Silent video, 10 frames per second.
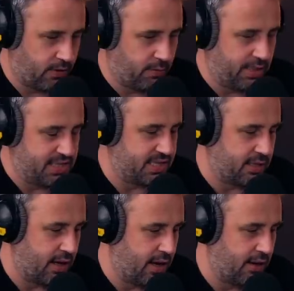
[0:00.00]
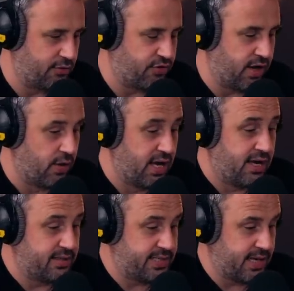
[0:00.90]
completing our trio.
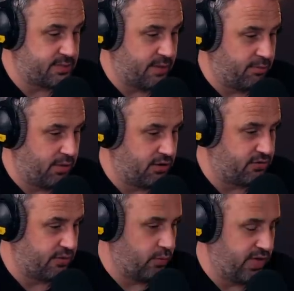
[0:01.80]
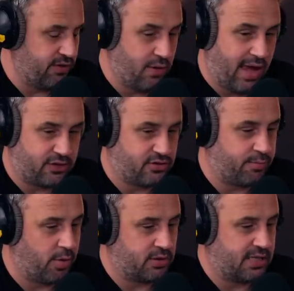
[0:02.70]
TSB Plus, we give you
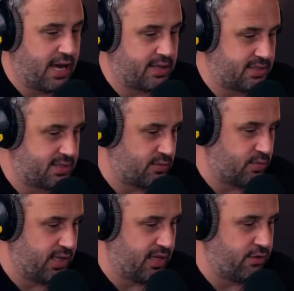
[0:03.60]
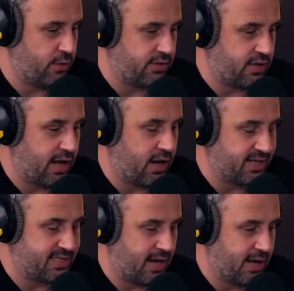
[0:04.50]
extra podcasts. We give you our
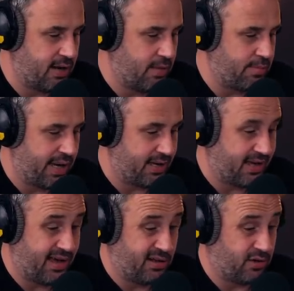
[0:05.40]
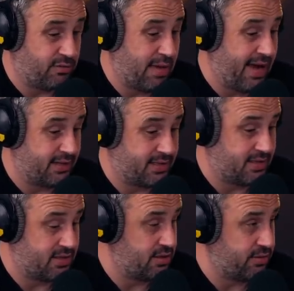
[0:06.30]
entire back catalogue of mags
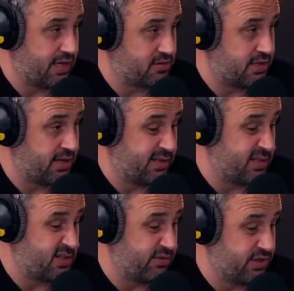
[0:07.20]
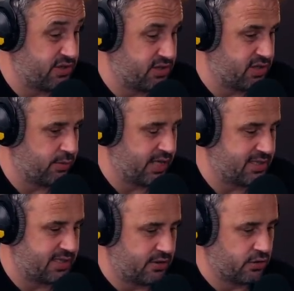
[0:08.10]
since 2009, digital versions, don't we?
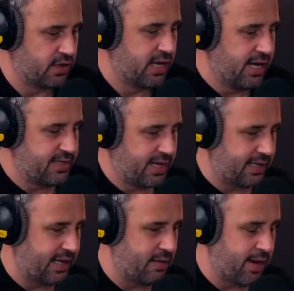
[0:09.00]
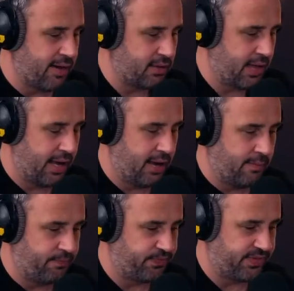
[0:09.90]
That's dead good. Daily email,
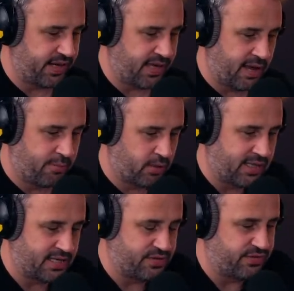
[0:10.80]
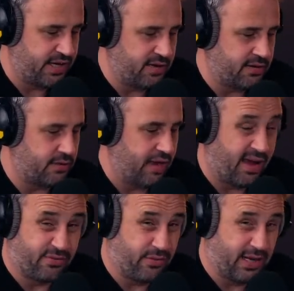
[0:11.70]
dedicated podcast feed,
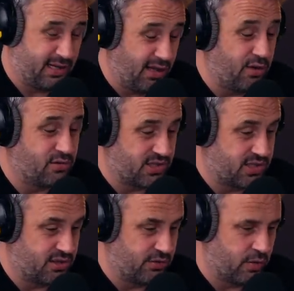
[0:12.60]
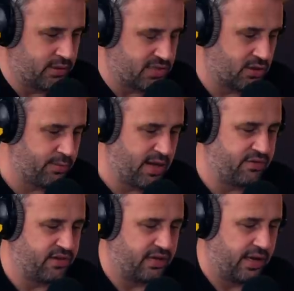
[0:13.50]
ad-free, loads of stuff. Won't list all the
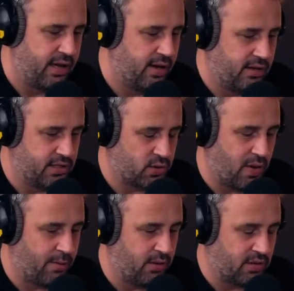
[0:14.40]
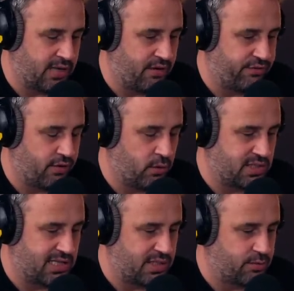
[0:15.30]
benefits here.
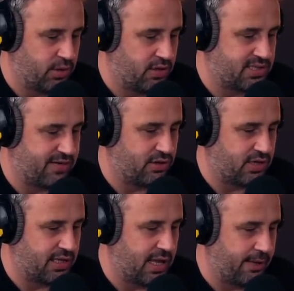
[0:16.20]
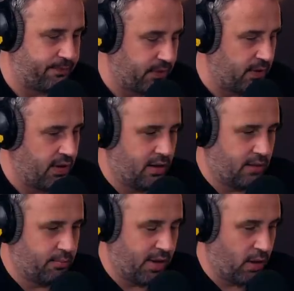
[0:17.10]
thesquareball.net/plus. Have a look at that.
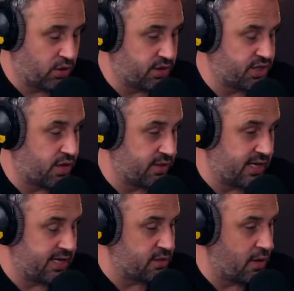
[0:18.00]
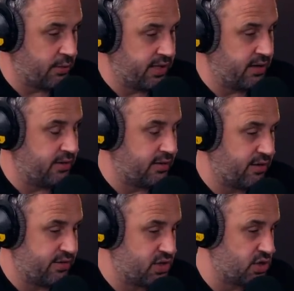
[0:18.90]
Part one of the show then is where we
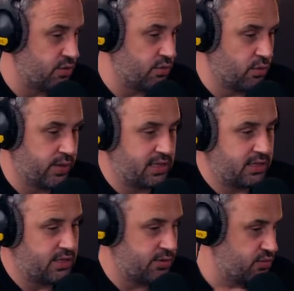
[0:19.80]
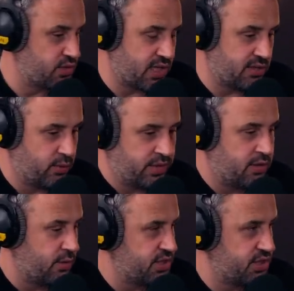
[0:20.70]
dive into the weekly news, and the
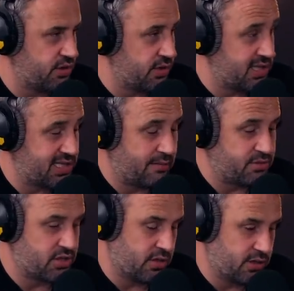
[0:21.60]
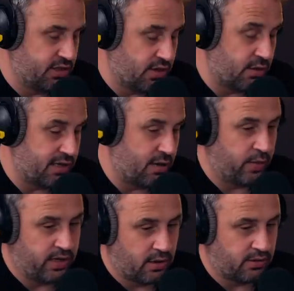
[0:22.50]
window is shut. It's slammed shut. You know that.
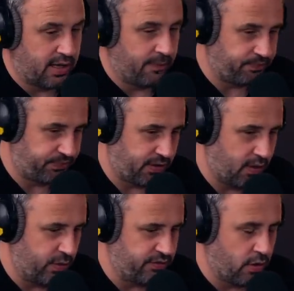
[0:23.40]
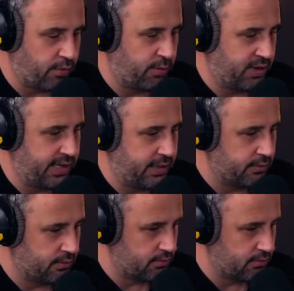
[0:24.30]
We know that. We've not properly